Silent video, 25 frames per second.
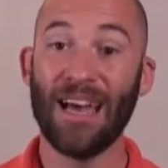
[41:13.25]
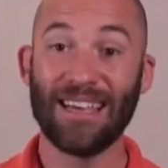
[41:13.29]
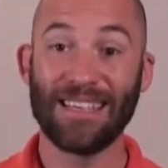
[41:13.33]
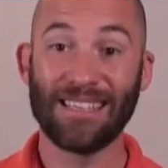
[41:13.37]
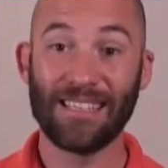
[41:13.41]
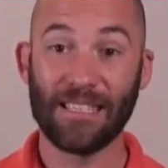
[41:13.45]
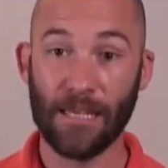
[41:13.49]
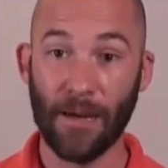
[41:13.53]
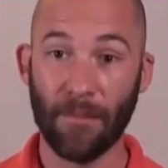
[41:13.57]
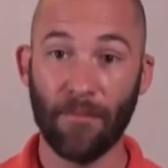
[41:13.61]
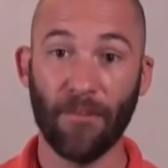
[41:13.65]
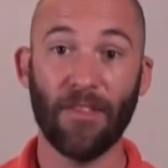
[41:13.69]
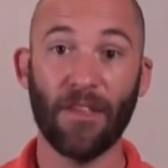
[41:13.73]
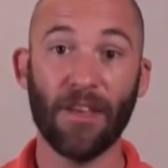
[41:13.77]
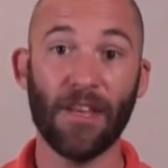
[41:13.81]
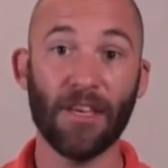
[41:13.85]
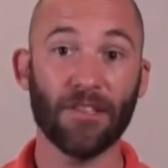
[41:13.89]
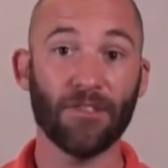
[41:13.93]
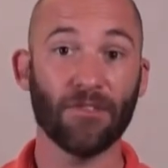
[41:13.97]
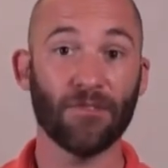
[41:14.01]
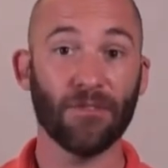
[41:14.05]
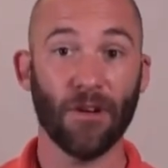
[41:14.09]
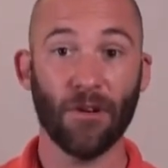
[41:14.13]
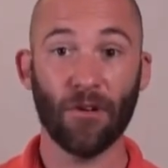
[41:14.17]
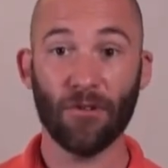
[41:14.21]
Some of the
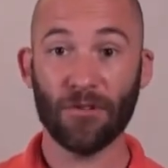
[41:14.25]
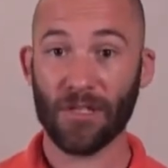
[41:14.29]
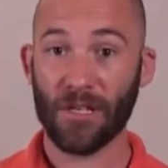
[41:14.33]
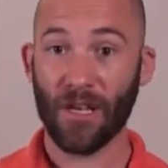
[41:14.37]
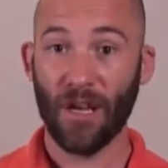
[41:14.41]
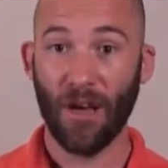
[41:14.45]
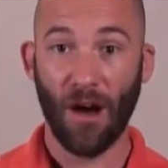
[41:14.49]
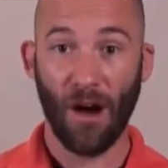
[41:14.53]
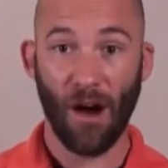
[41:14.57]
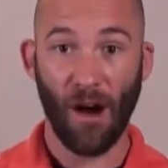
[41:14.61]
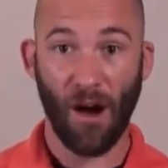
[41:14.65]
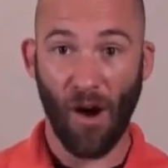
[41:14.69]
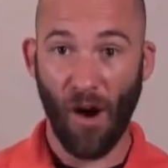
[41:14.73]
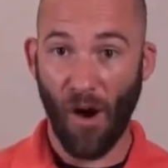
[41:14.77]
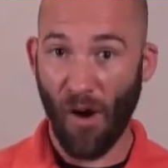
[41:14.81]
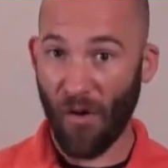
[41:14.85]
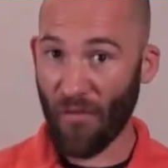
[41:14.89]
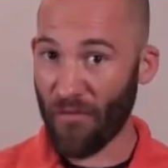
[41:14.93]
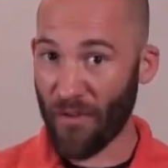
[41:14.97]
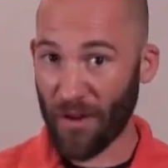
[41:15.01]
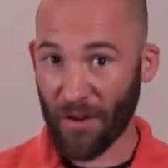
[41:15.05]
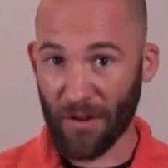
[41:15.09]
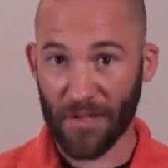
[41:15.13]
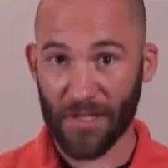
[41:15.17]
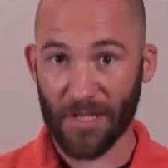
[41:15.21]
distros are
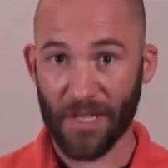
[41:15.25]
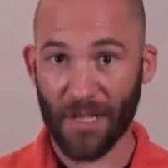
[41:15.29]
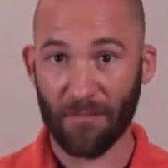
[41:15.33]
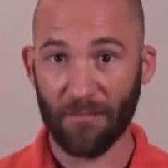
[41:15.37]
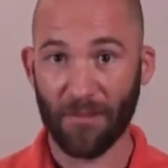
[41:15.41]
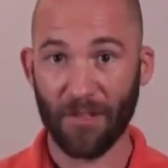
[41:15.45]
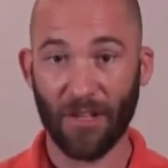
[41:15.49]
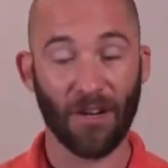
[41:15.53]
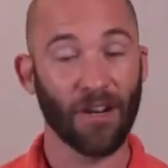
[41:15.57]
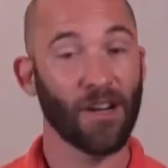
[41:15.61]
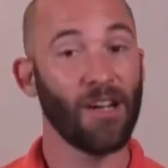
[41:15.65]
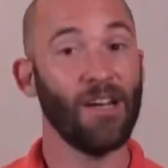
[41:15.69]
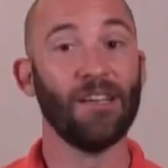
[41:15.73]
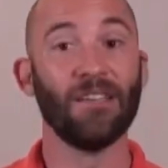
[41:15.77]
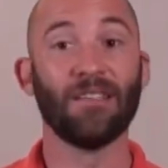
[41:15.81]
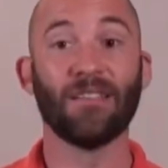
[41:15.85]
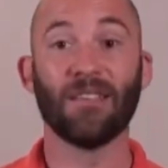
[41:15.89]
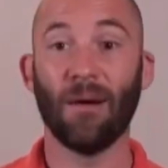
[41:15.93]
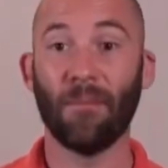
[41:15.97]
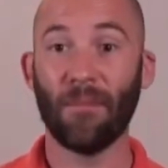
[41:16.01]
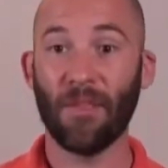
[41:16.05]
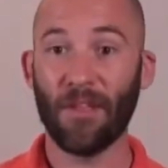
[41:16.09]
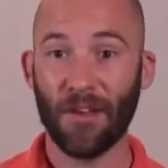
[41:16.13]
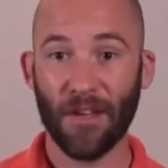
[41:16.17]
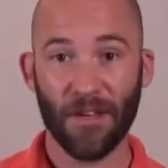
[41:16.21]
very similar.
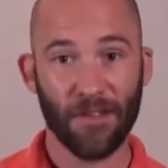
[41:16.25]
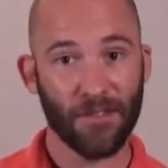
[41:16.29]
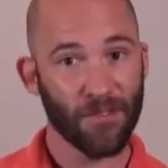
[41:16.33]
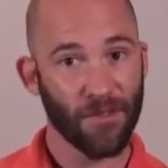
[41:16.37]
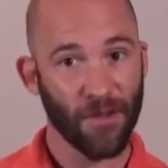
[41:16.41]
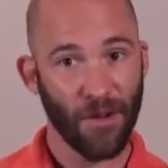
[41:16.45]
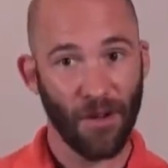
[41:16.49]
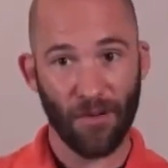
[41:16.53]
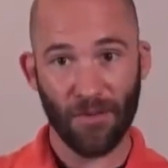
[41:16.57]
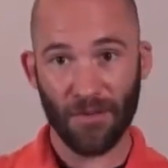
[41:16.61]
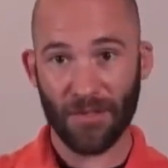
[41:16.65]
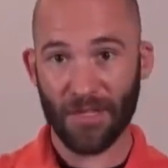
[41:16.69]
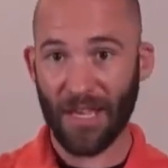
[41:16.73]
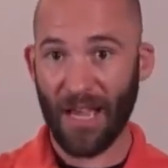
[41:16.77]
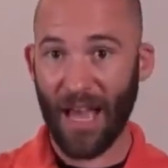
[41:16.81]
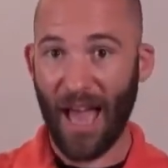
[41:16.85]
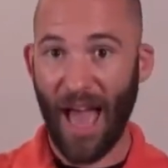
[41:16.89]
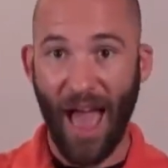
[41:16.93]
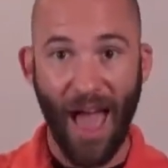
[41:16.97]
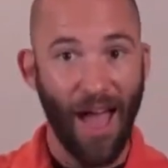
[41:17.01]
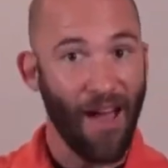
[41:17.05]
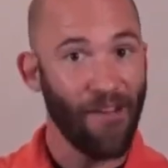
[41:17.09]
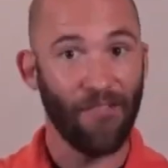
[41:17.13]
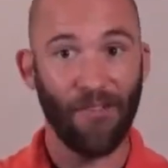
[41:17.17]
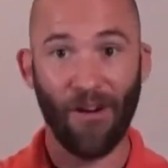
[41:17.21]
Some of the distros
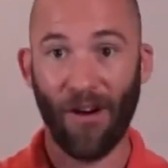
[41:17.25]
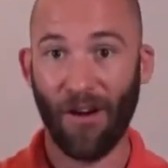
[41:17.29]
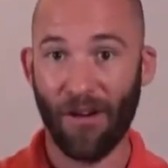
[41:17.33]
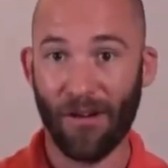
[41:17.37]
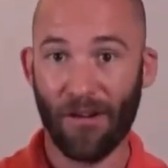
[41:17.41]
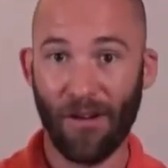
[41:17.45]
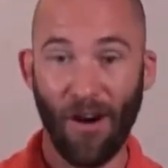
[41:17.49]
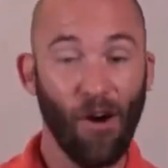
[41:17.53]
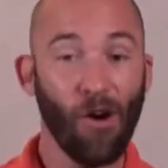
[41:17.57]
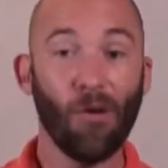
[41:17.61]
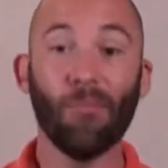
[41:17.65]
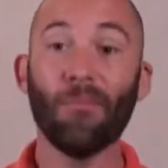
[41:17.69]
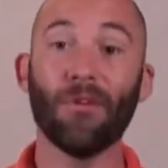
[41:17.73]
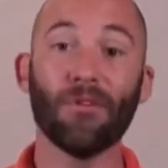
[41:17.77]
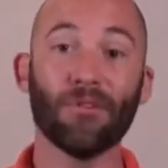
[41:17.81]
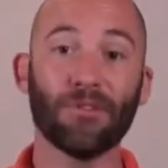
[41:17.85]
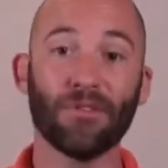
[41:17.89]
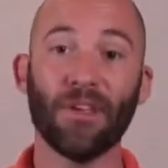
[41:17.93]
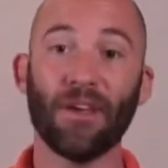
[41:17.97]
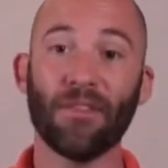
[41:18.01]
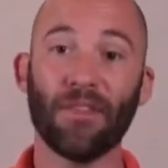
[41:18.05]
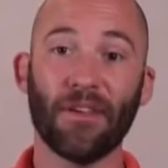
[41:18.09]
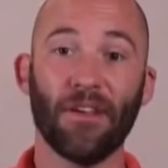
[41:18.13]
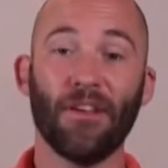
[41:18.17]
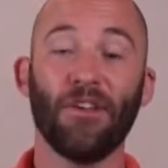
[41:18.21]
have almost
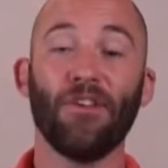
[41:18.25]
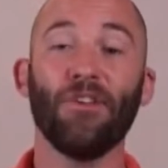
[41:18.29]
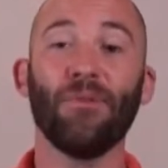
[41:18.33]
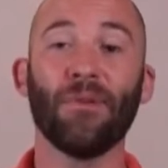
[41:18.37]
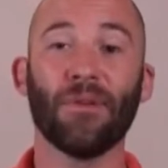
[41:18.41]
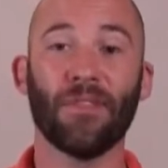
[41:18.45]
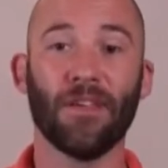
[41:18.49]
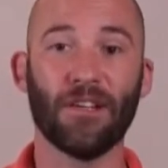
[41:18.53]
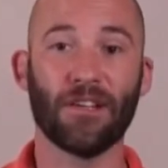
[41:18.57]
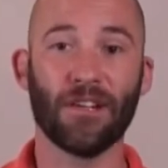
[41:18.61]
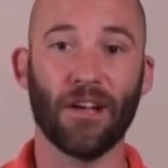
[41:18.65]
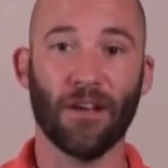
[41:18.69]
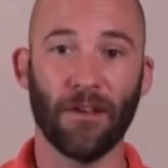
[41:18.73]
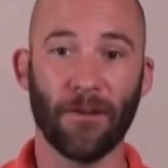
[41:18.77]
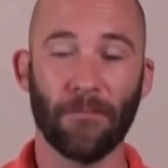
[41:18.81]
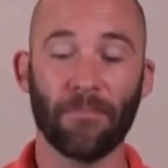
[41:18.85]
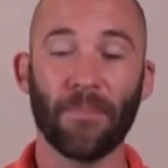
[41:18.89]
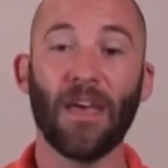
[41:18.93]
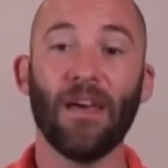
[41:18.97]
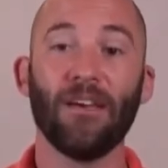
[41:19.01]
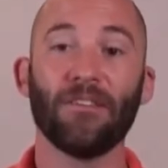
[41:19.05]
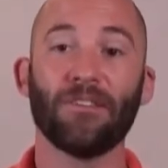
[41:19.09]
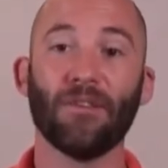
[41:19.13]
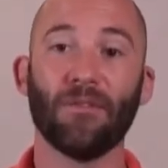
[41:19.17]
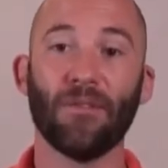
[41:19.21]
nothing to do with each other.
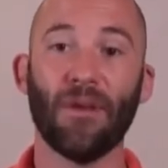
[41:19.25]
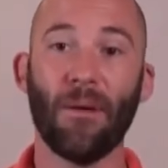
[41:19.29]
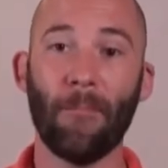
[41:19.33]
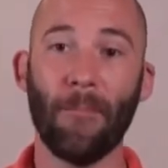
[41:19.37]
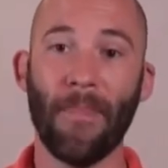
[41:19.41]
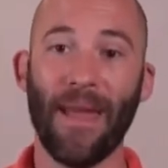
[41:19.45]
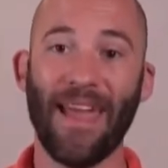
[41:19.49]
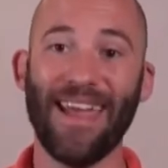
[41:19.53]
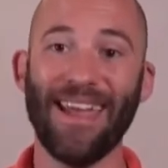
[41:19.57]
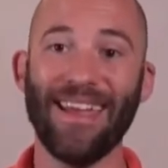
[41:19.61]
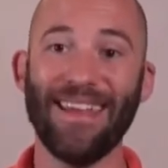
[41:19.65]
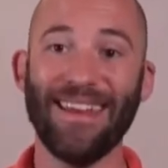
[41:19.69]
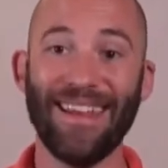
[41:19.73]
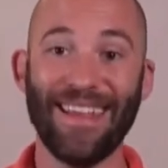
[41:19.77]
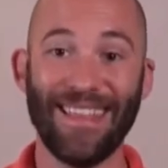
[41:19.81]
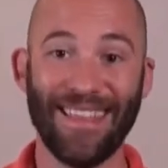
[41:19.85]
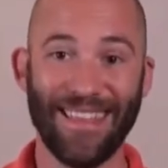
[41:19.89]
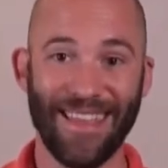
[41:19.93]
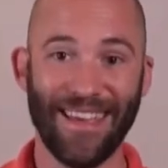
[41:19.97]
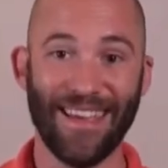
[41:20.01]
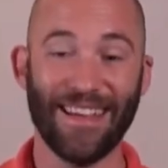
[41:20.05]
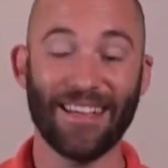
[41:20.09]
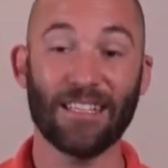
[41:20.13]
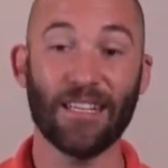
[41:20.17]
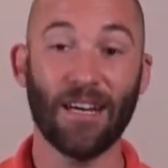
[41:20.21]
So the main
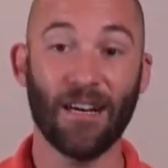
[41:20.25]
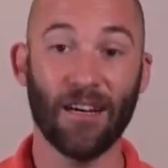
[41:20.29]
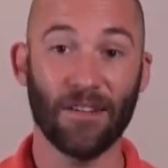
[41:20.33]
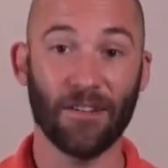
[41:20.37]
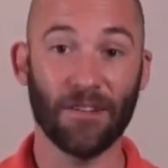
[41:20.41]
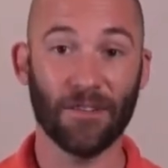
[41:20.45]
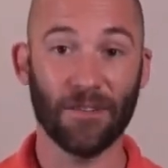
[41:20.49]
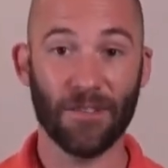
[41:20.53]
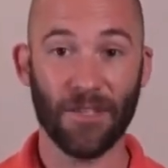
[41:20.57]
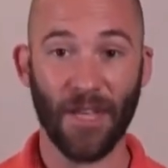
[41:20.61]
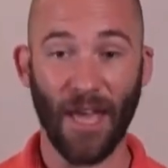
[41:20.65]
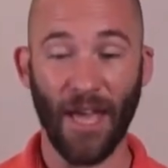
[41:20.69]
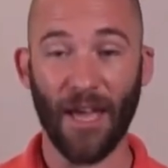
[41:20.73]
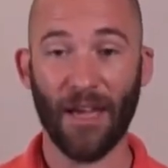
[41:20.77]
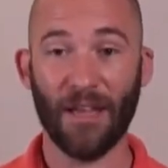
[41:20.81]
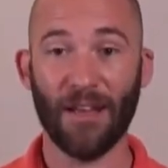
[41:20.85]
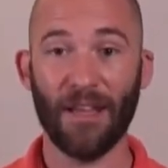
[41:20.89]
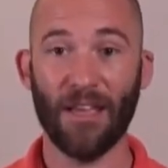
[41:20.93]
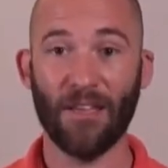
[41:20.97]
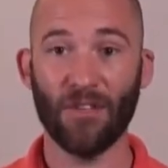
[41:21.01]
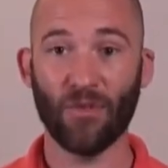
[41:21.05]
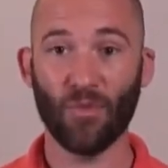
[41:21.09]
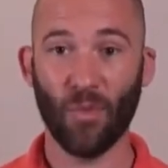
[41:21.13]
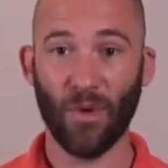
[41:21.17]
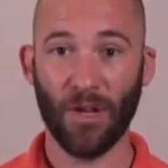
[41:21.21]
thing to understand
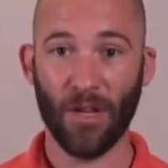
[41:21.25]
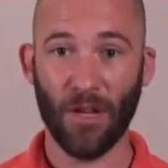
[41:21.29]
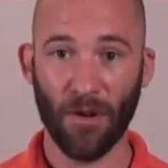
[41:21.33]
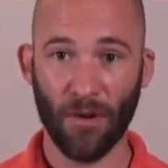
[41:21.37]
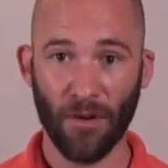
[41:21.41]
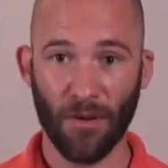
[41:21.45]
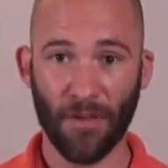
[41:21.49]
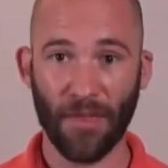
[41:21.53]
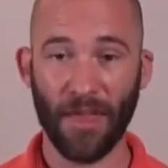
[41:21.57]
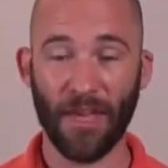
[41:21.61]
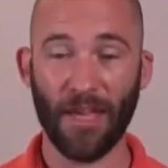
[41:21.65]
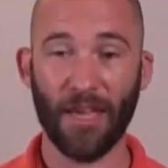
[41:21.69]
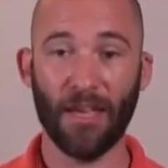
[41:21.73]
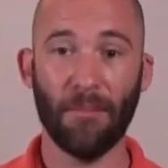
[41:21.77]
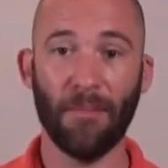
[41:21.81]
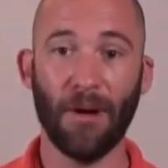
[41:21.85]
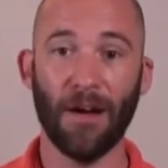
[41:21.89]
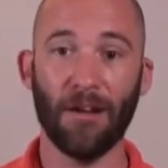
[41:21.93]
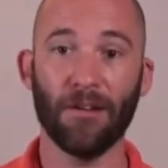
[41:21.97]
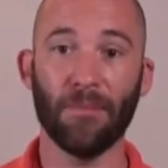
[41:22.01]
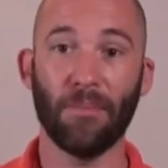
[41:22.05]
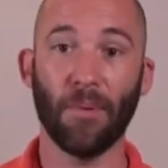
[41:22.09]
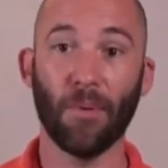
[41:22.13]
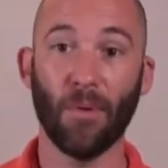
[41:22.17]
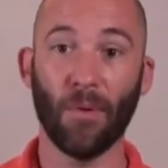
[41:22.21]
is when you're thinking
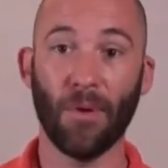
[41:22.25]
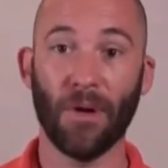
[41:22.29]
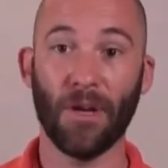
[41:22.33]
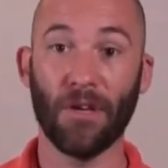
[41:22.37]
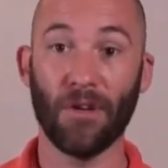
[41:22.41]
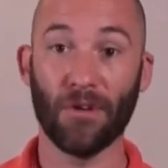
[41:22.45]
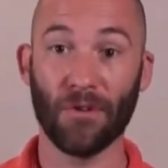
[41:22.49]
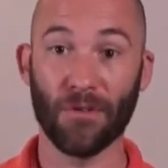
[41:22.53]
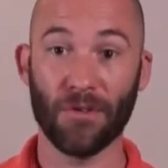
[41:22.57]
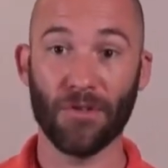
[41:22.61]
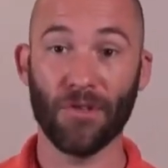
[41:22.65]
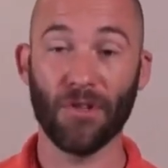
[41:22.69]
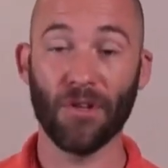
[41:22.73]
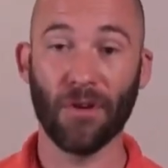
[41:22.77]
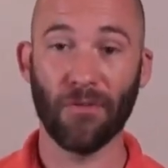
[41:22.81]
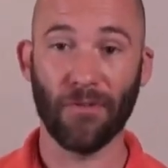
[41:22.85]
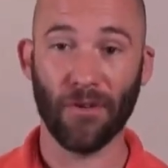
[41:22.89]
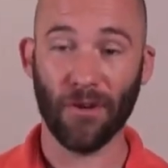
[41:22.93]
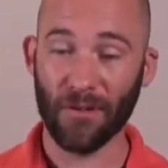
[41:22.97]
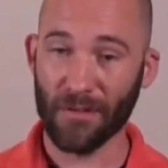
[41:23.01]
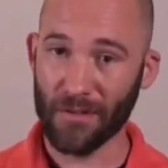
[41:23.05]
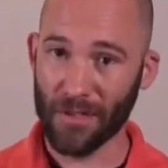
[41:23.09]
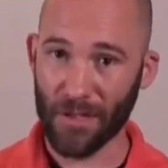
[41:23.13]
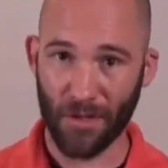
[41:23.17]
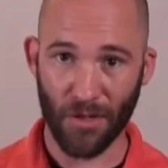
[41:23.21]
about deploying your
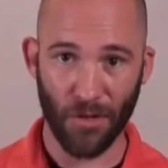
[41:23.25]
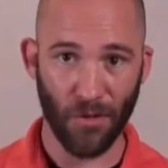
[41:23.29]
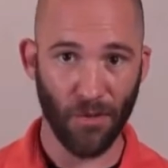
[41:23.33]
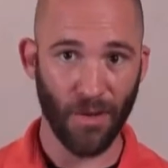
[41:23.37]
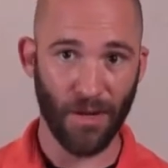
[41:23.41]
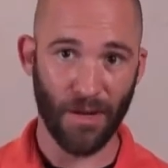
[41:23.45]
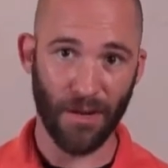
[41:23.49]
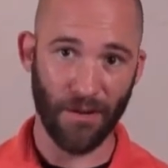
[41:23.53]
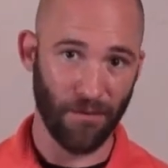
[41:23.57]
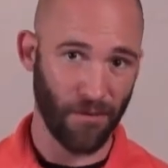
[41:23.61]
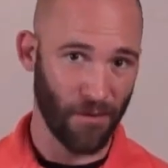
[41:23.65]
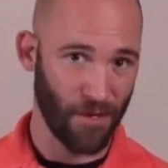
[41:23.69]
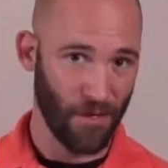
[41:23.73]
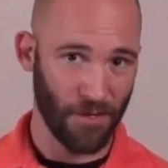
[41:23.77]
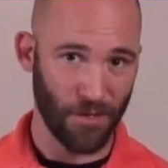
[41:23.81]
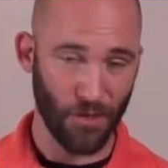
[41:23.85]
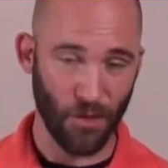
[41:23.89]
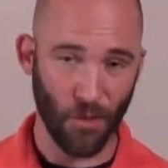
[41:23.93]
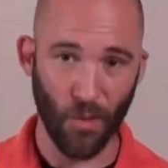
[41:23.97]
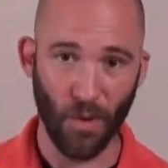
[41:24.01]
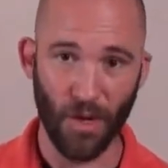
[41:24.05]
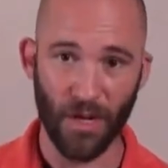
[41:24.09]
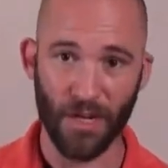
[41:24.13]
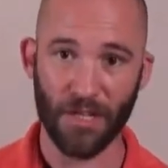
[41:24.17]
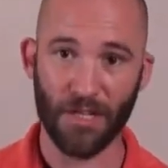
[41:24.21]
server to do whatever it is
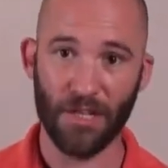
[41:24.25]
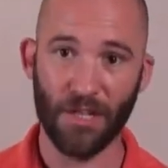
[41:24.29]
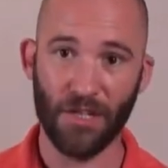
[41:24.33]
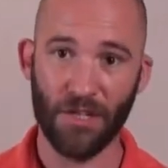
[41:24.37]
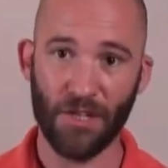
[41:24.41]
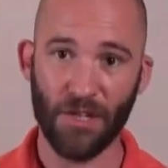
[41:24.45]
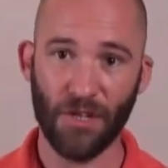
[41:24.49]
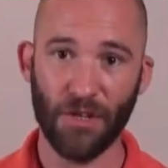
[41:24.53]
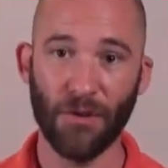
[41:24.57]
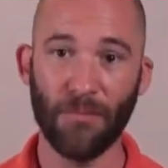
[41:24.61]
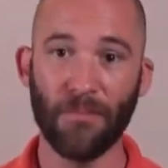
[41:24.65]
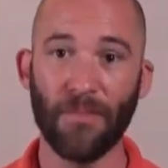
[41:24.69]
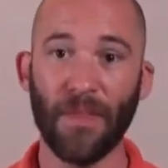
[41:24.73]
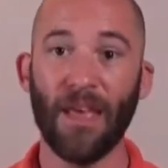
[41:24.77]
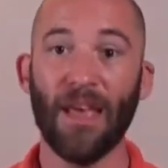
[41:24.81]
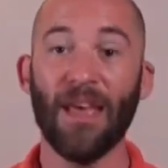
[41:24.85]
you want it to do,